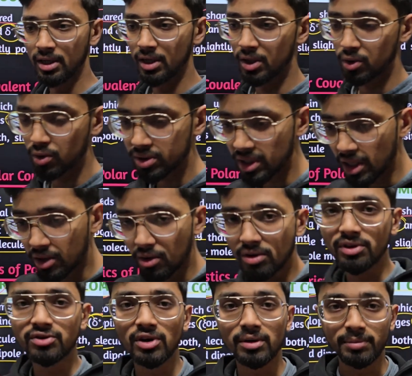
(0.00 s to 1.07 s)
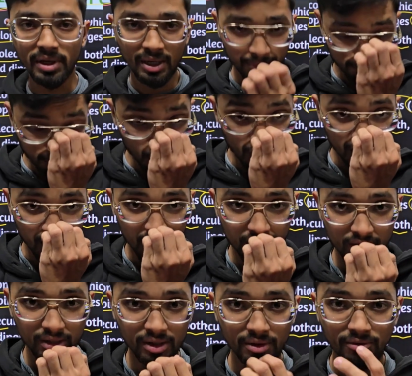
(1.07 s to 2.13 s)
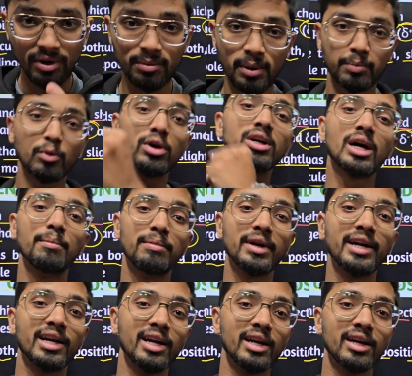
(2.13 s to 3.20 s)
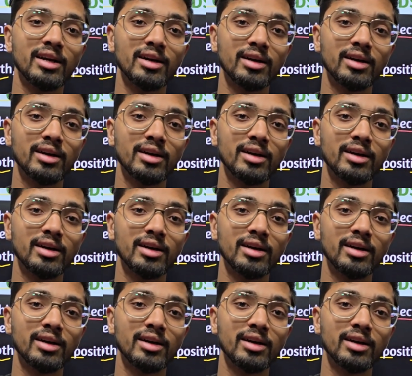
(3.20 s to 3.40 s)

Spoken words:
Those electrons which were being pulled will be pulled completely